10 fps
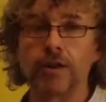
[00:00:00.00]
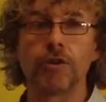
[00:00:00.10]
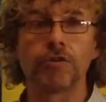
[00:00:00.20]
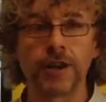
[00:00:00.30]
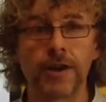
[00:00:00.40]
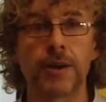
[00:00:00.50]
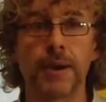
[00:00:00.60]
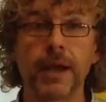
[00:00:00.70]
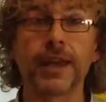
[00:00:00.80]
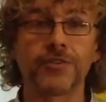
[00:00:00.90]
catalogues,
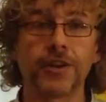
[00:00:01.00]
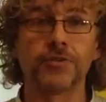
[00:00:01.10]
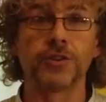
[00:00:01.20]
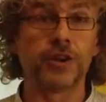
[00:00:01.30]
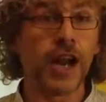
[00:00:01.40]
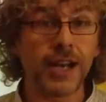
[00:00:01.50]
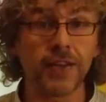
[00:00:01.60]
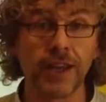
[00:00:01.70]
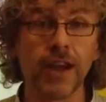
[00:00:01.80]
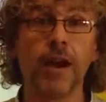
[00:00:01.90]
direct mail, etc. So
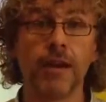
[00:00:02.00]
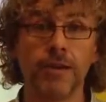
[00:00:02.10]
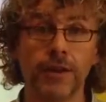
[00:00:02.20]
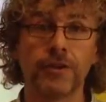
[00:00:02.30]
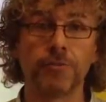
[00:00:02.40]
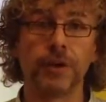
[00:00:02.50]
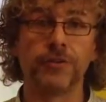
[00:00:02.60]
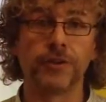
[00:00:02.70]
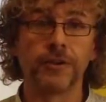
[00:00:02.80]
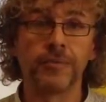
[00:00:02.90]
anything that is
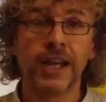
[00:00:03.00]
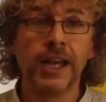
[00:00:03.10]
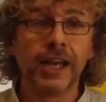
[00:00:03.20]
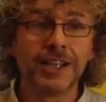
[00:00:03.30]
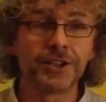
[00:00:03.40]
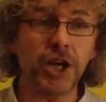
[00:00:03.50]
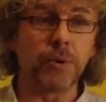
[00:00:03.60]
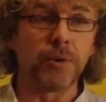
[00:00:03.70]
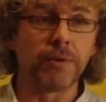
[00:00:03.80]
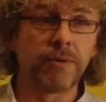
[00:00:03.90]
printed.
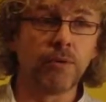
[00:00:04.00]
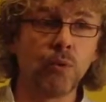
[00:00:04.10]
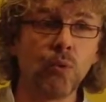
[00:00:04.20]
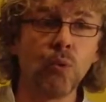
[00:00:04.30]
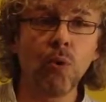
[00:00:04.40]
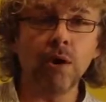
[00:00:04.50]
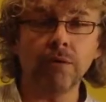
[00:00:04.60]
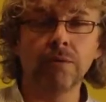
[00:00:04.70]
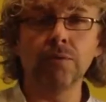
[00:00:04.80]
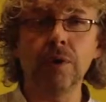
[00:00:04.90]
So
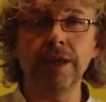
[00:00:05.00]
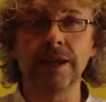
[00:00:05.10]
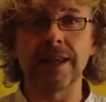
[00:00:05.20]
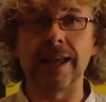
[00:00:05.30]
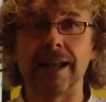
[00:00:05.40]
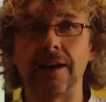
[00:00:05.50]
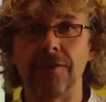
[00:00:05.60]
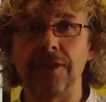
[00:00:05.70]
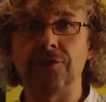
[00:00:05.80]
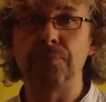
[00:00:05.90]
what are you going to get
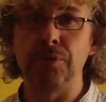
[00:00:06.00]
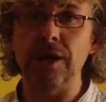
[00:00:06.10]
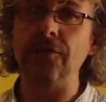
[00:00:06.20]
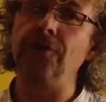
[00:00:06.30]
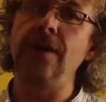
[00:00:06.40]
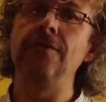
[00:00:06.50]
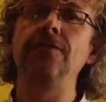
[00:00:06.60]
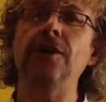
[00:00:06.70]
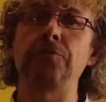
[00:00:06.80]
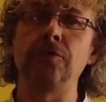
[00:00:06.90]
out of this brief
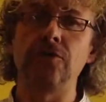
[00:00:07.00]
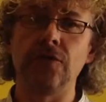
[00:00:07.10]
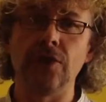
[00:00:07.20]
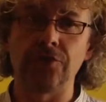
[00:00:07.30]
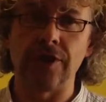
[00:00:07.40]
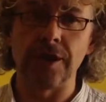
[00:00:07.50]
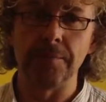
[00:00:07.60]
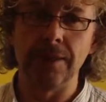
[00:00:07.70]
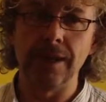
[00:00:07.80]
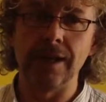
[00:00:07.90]
investment of your
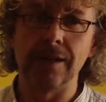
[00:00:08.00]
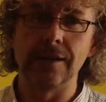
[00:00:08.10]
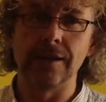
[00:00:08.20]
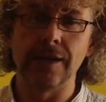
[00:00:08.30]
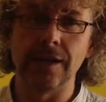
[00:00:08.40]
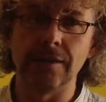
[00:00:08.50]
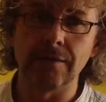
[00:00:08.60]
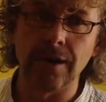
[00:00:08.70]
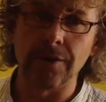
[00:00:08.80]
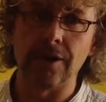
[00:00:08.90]
time in
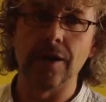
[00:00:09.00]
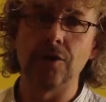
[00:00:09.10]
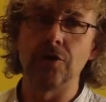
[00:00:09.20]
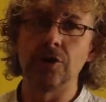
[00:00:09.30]
the rather